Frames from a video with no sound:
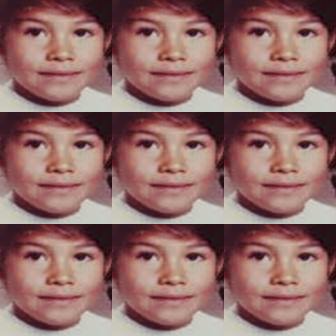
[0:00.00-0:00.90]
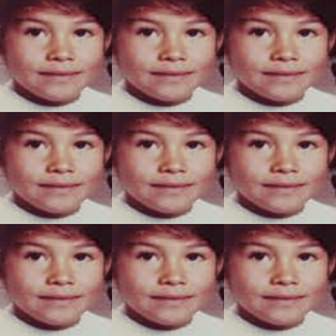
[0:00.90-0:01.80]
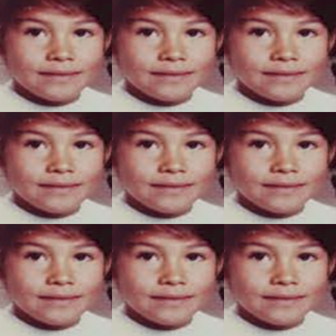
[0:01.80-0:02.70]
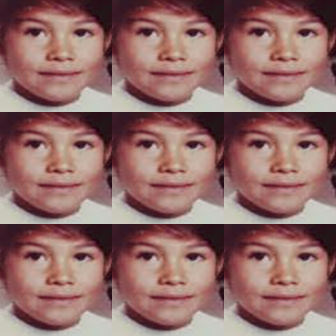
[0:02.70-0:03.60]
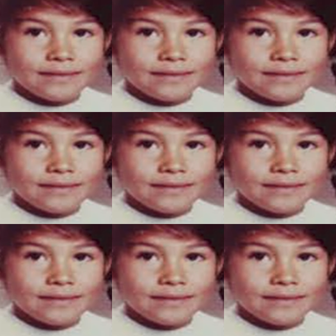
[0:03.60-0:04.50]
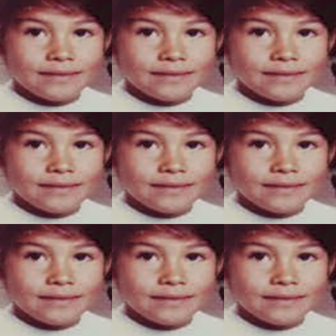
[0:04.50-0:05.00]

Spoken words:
This is a still picture; no speech is visible.